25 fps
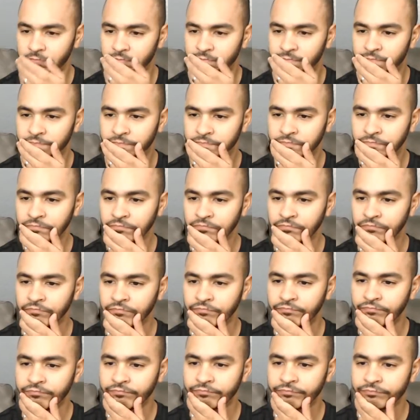
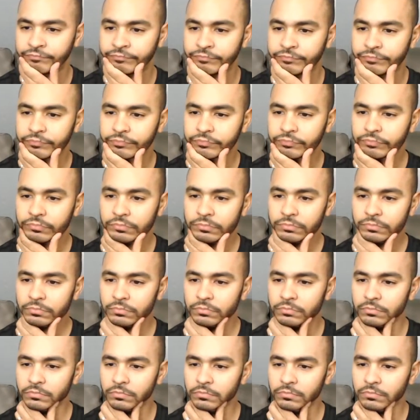
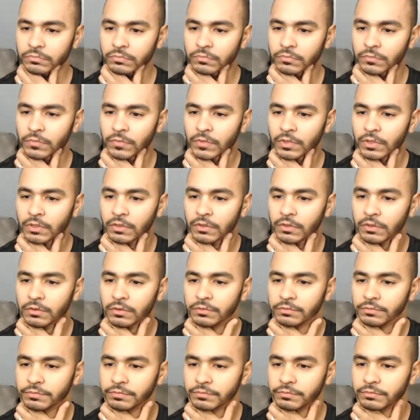
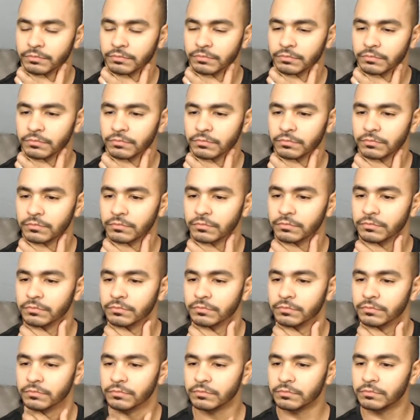
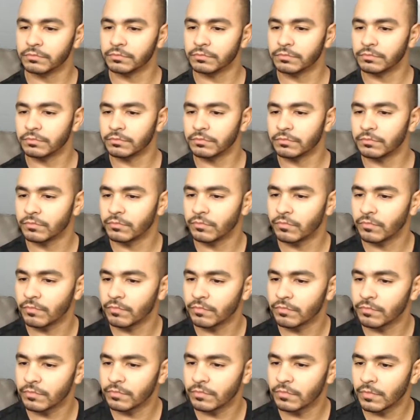
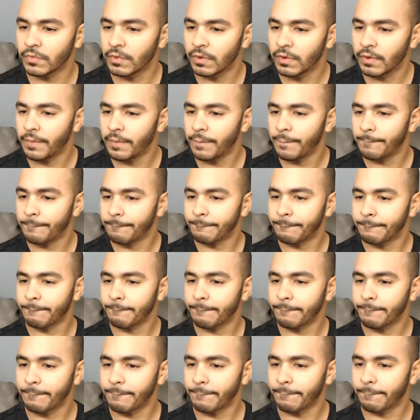
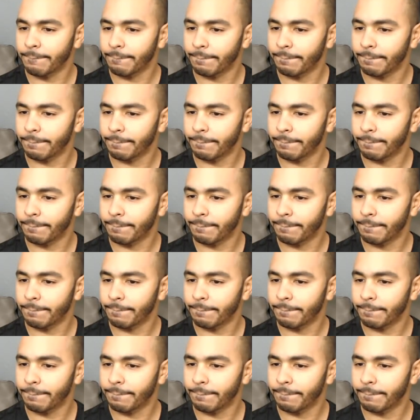[no speech]